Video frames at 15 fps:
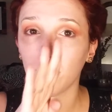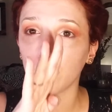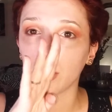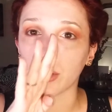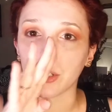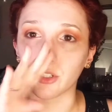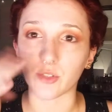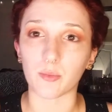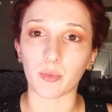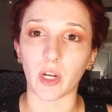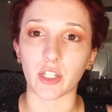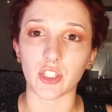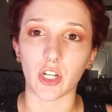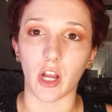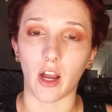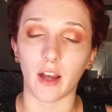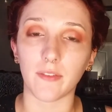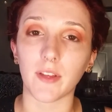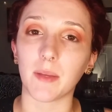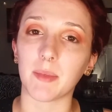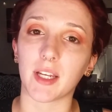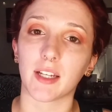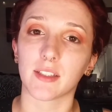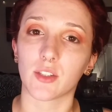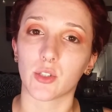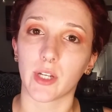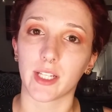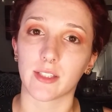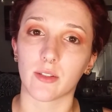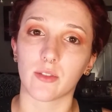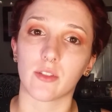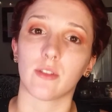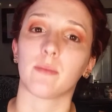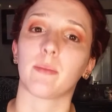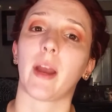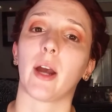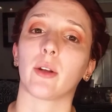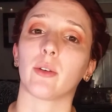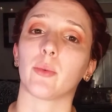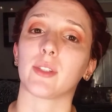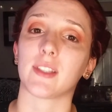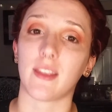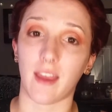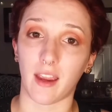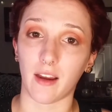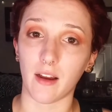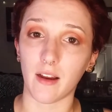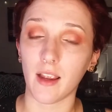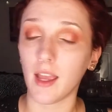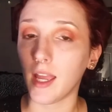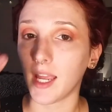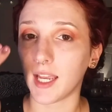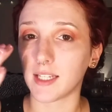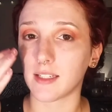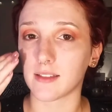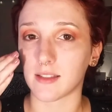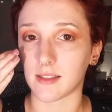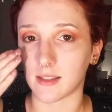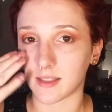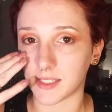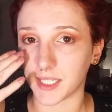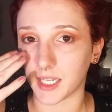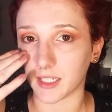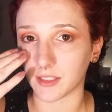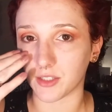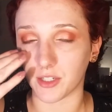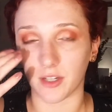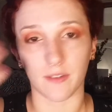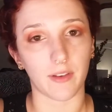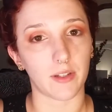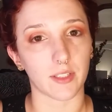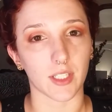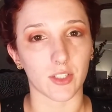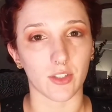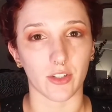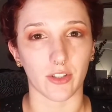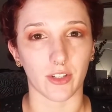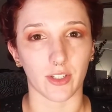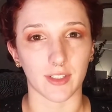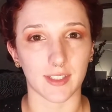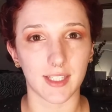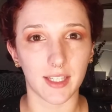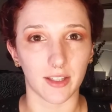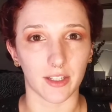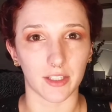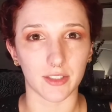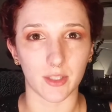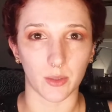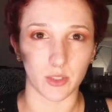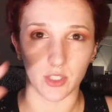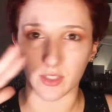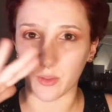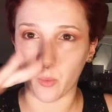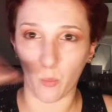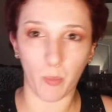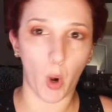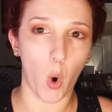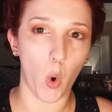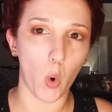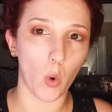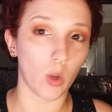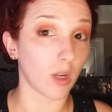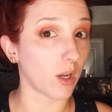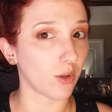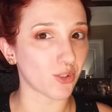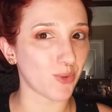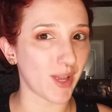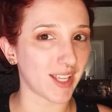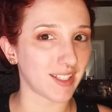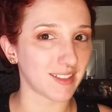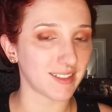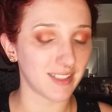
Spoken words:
you can just brush it off, and because the translucent powder was there, it doesn't stick to your foundation or your concealer, so it just poof, goes away.